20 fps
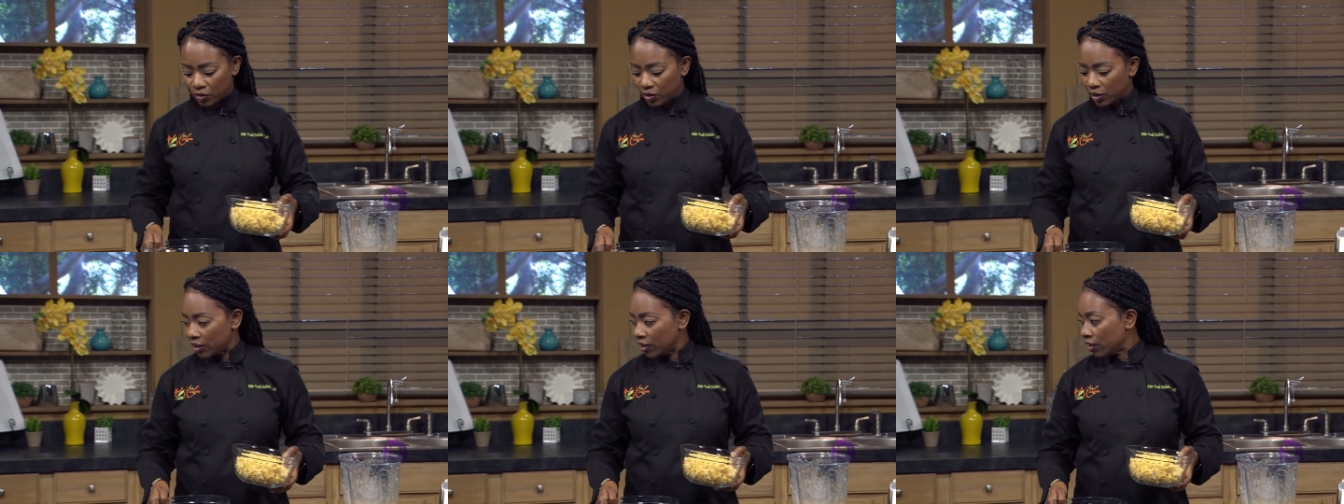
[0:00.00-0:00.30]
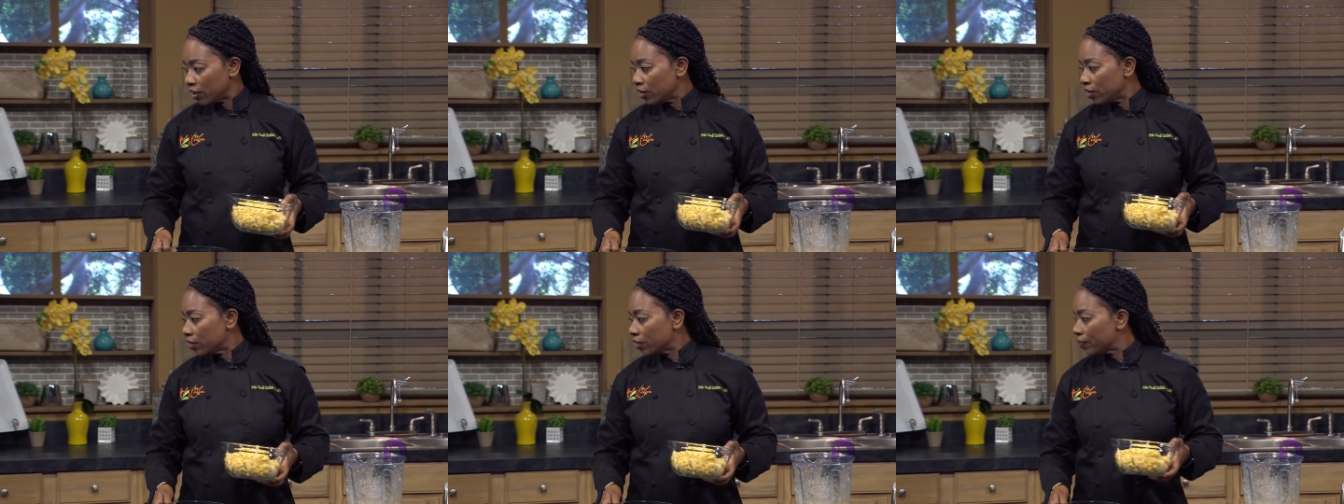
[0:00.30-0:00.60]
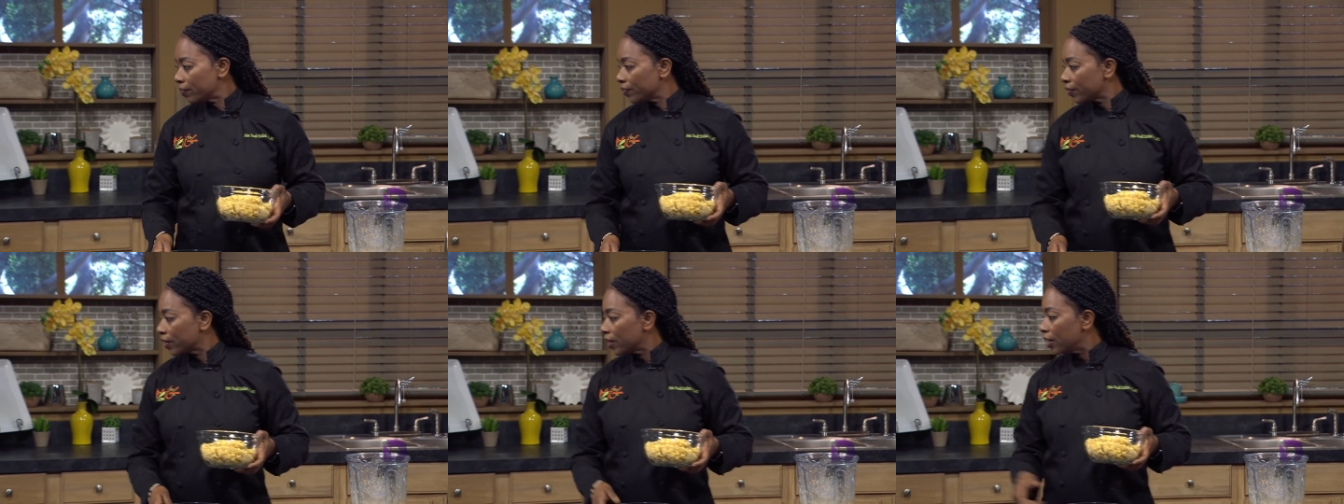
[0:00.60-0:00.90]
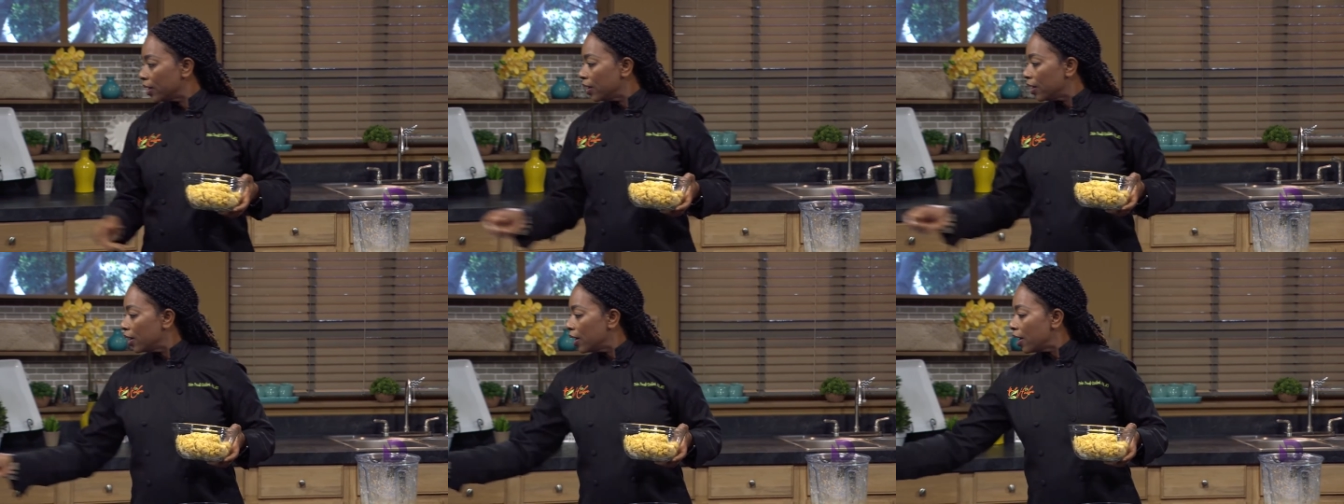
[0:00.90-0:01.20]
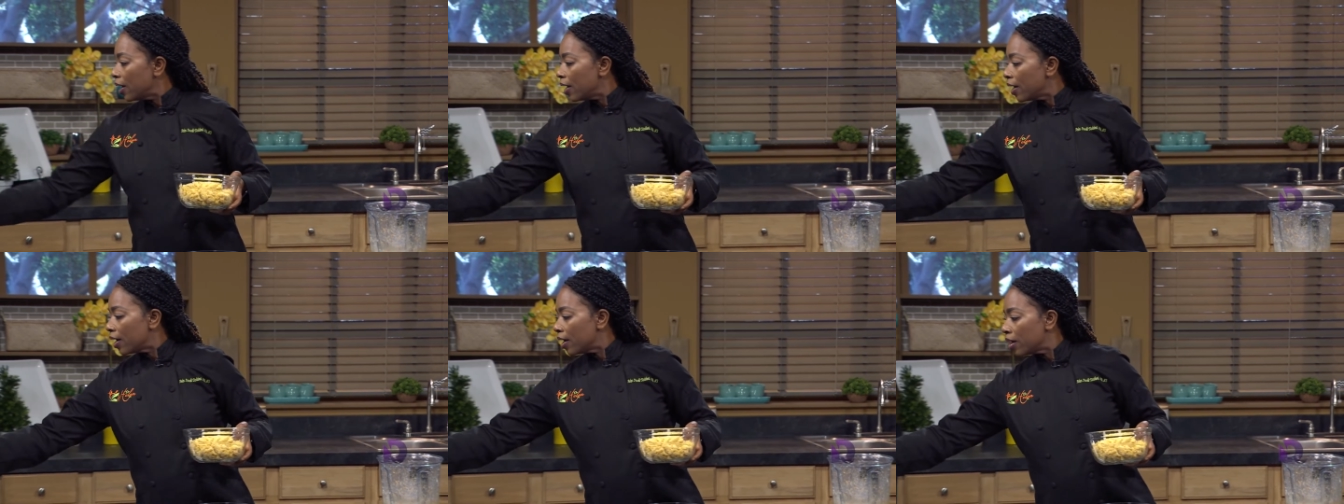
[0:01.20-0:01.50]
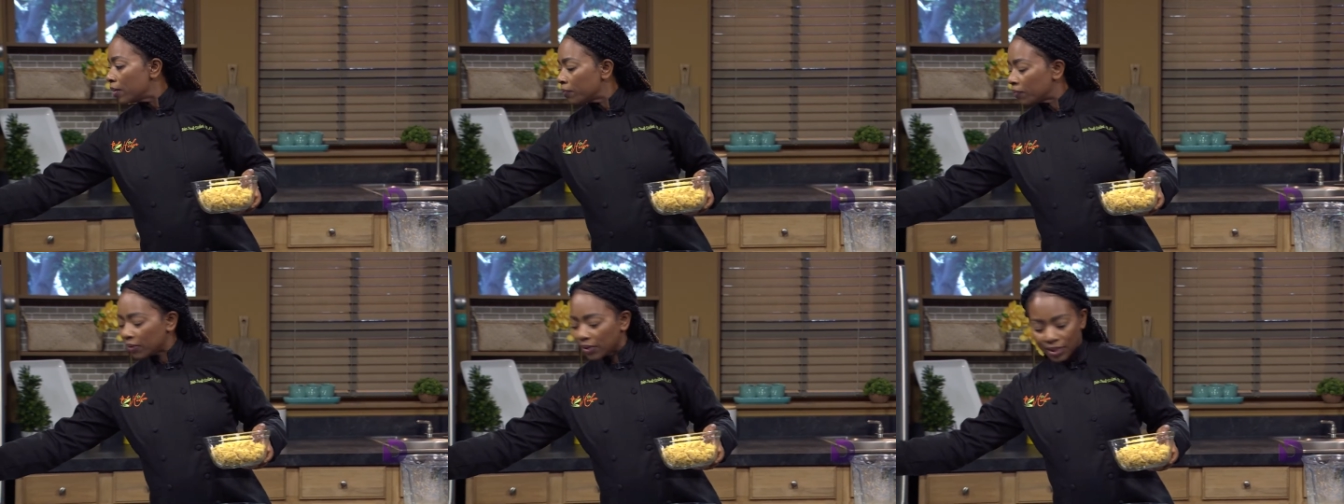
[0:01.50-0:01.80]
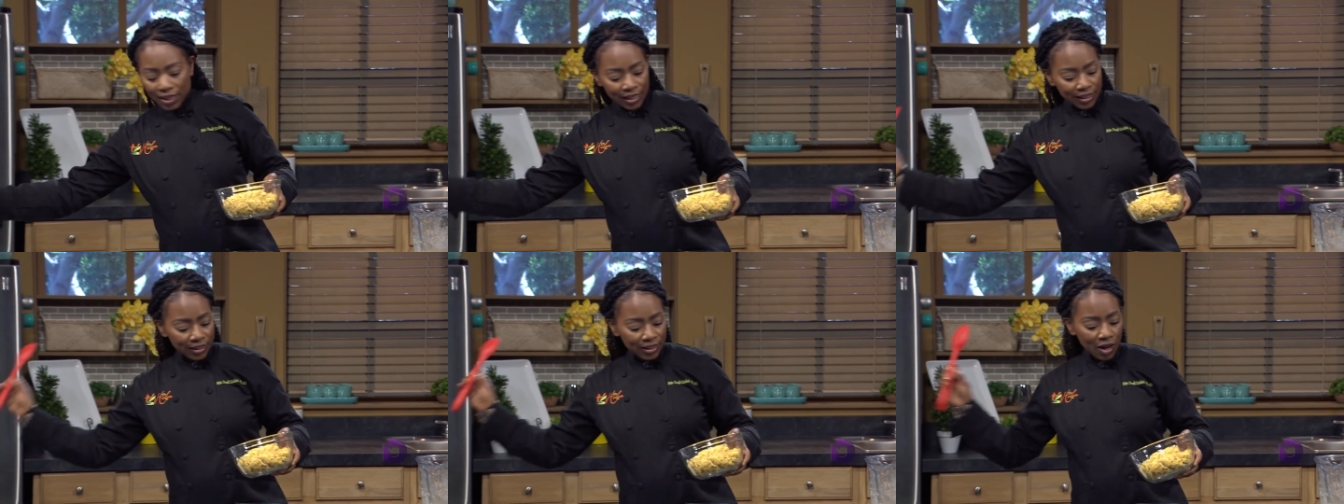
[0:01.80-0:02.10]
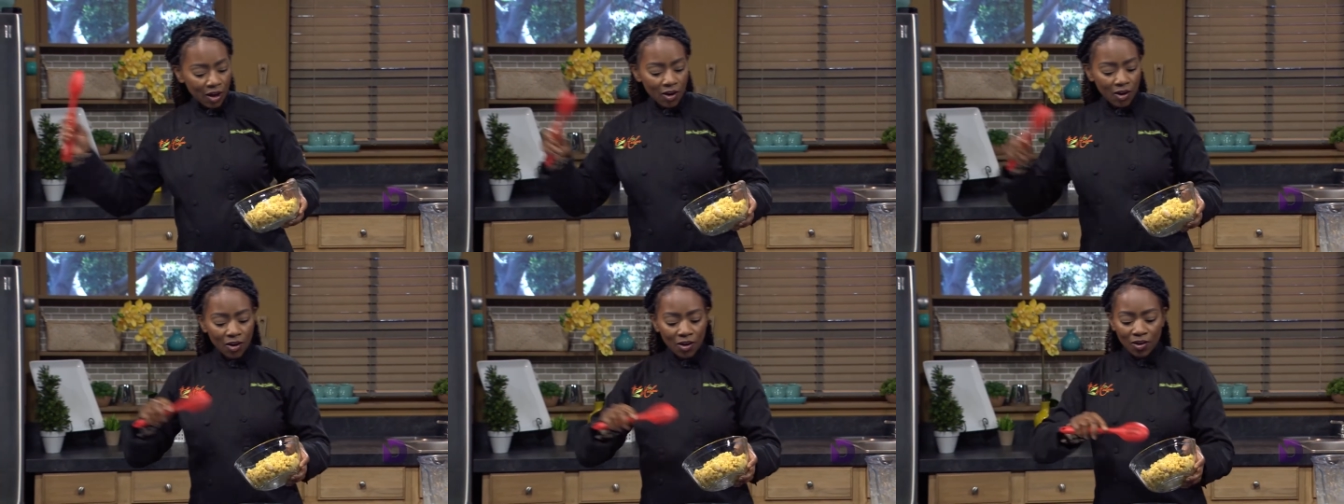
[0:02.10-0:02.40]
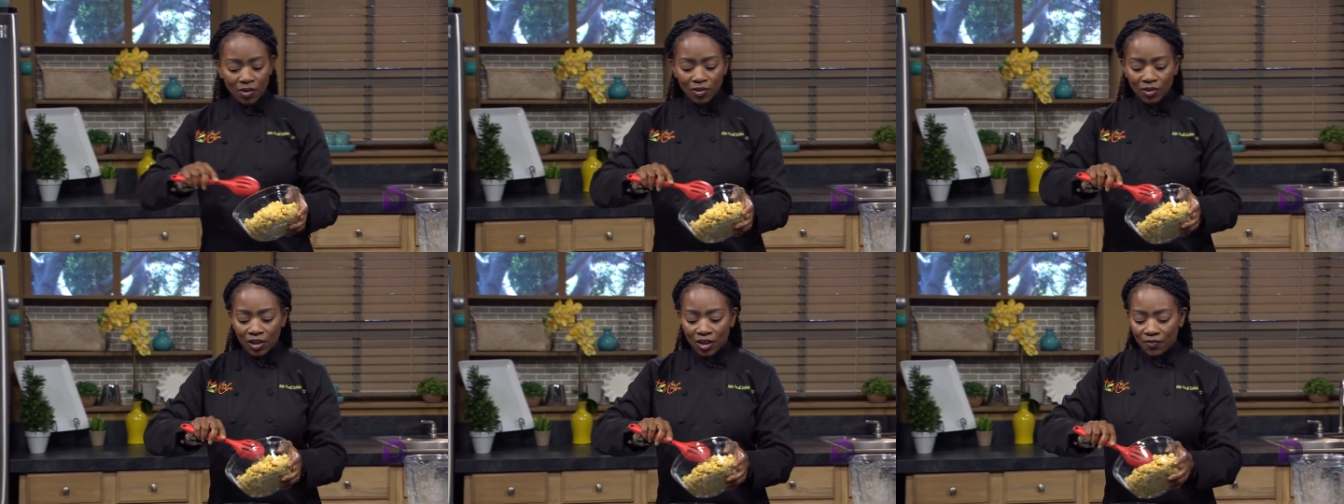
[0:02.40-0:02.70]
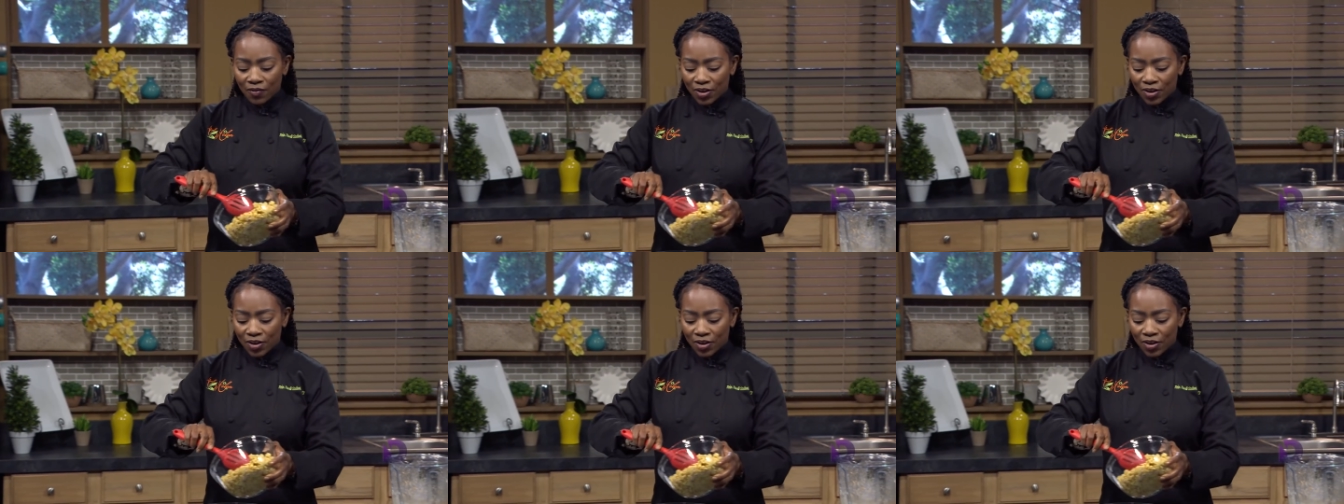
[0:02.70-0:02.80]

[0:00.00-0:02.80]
here and place all of